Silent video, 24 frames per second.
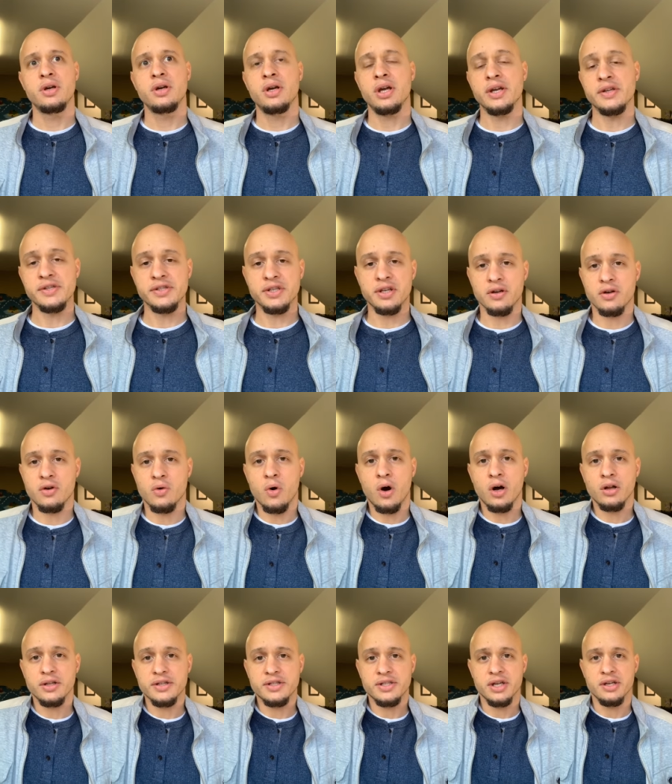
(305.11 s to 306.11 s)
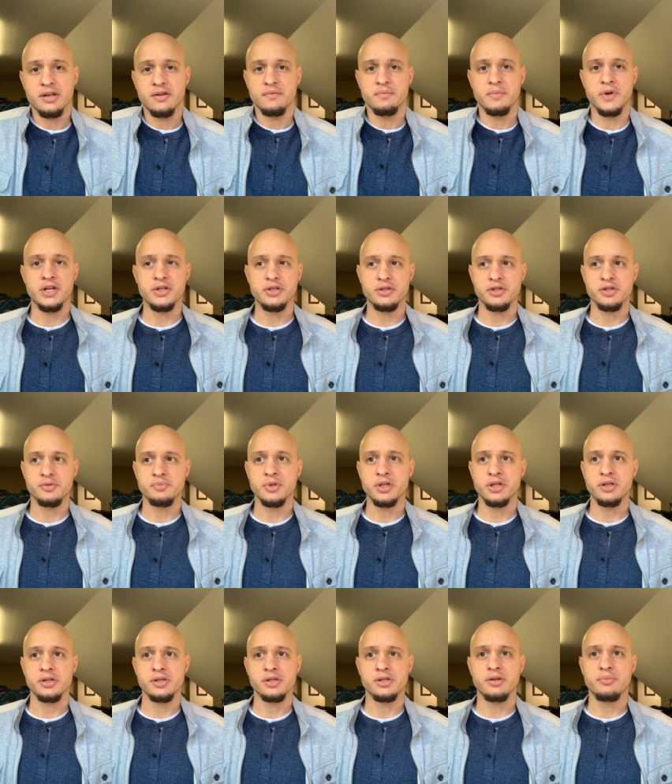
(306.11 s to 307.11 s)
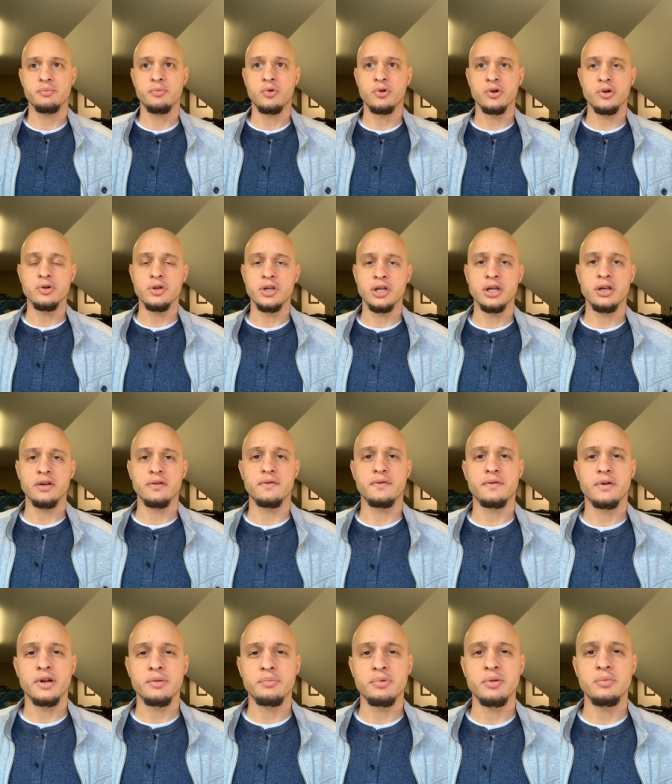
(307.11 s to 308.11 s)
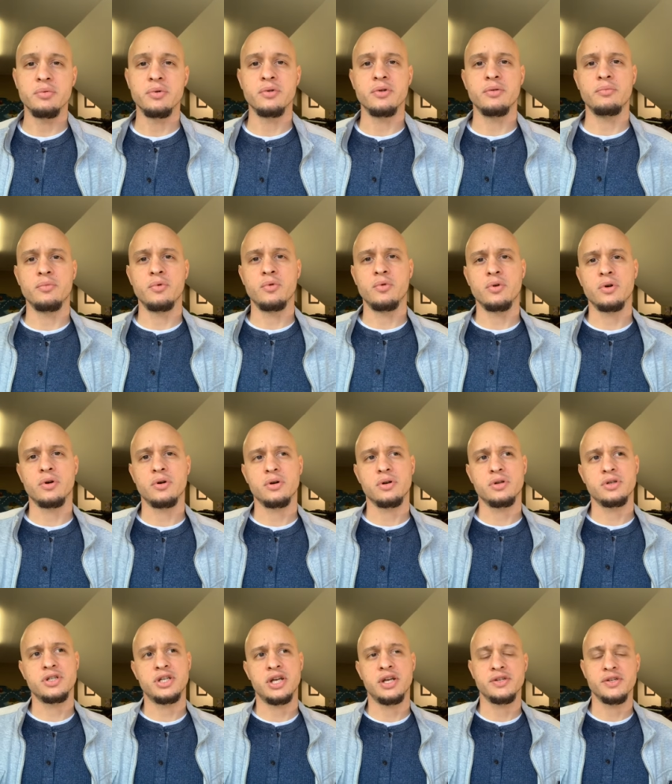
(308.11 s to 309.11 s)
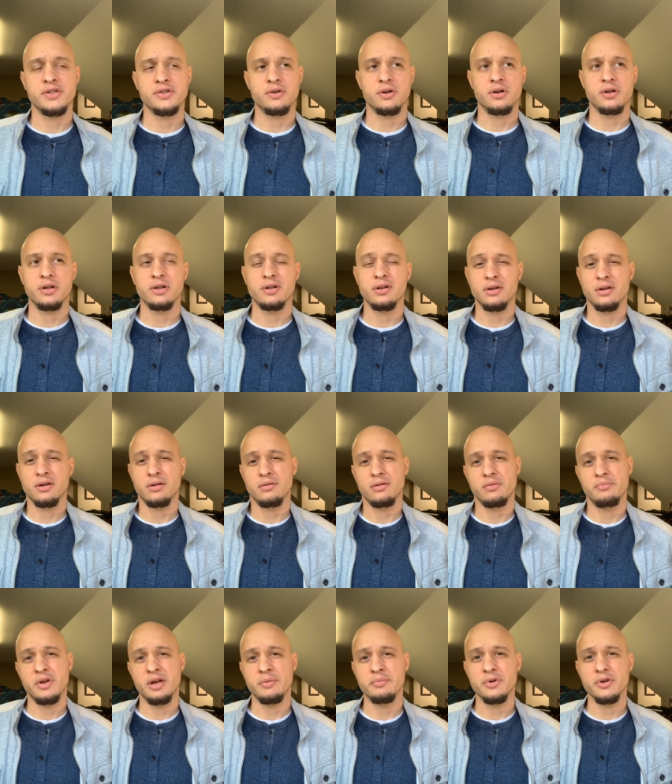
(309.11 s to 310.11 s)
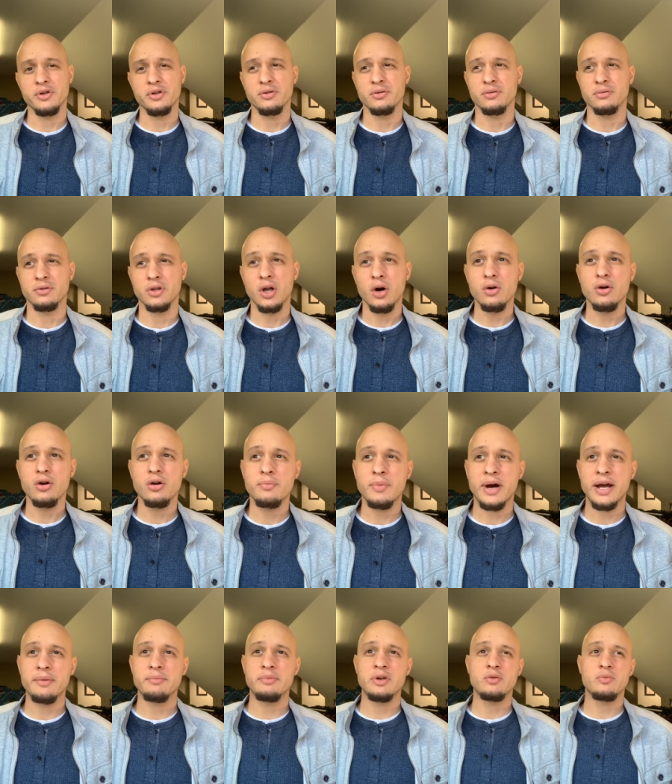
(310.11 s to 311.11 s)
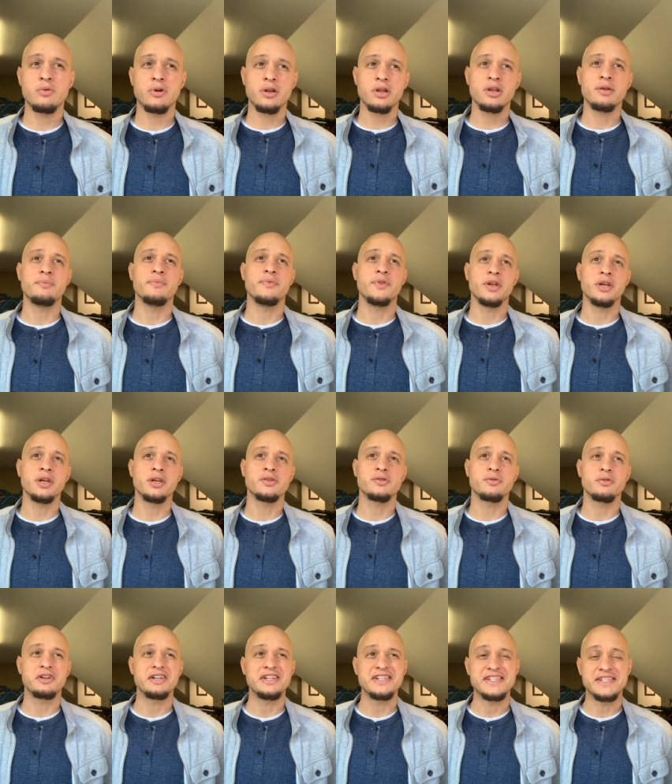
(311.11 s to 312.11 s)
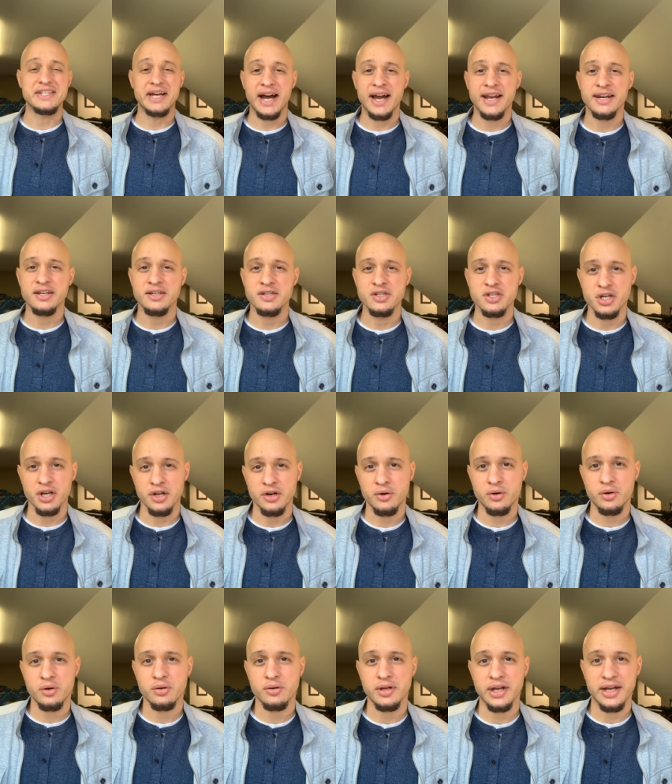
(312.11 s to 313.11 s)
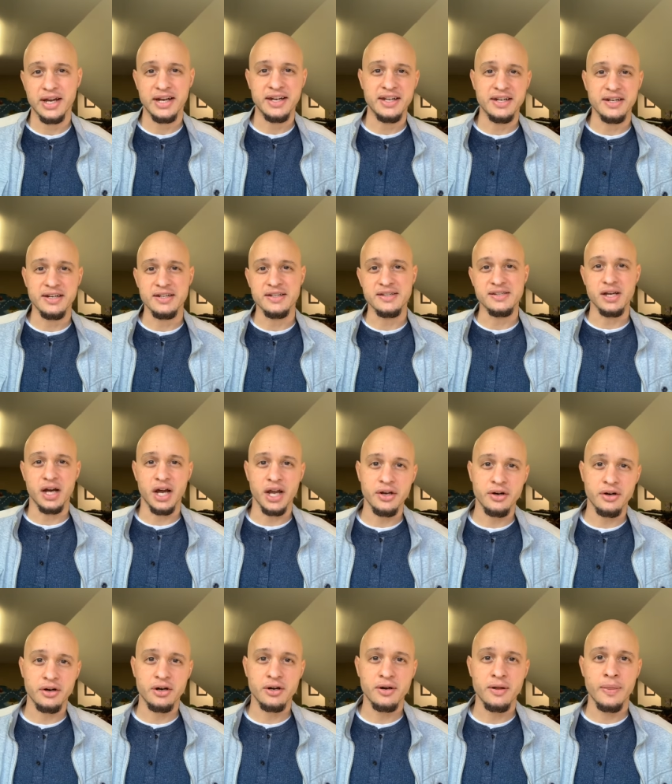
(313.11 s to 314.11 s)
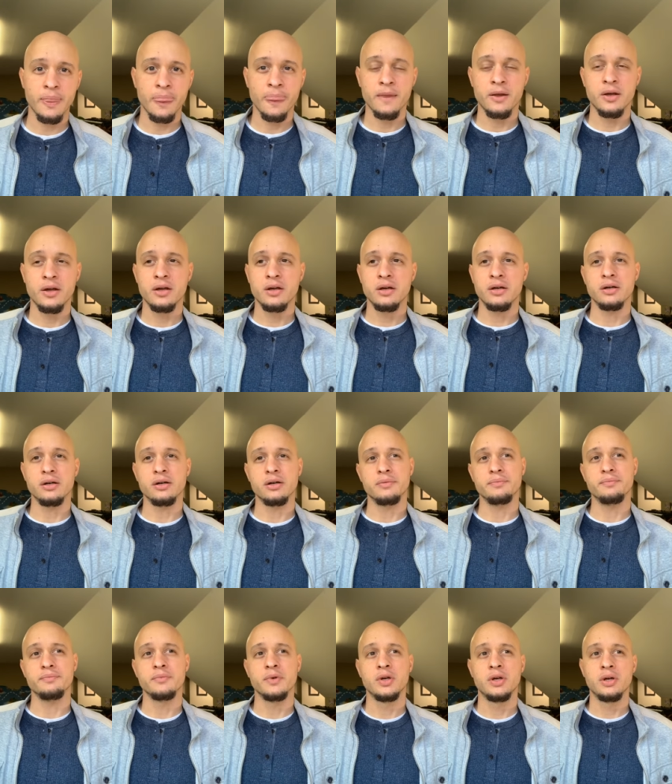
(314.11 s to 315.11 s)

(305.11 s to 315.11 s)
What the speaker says: instead of qualitative measures, because the more you can get in front of people, the more chances are that they're going to remember you. Logo might be one of them things, or design in general. Like, I need a designer. A